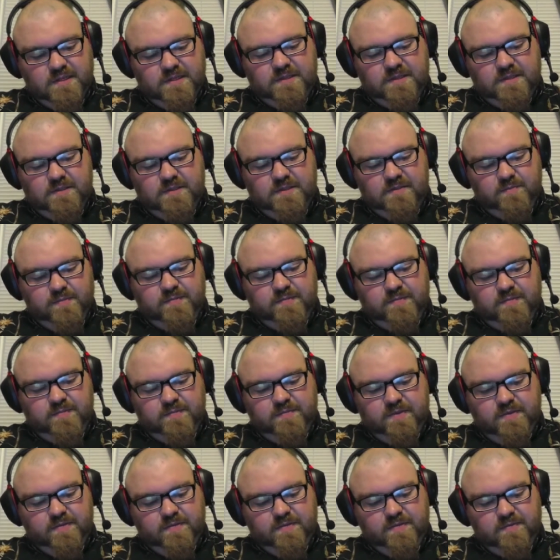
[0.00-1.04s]
lube up
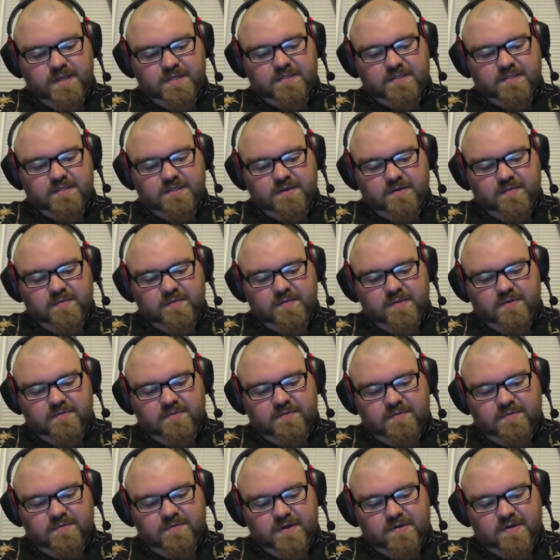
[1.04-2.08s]
the threads a little bit
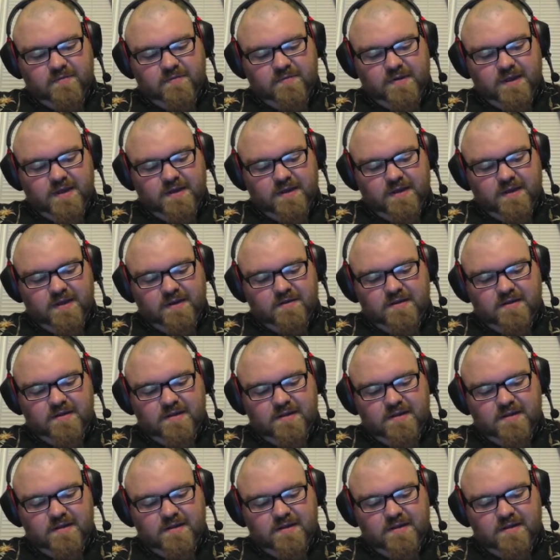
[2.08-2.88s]
when I put it back on.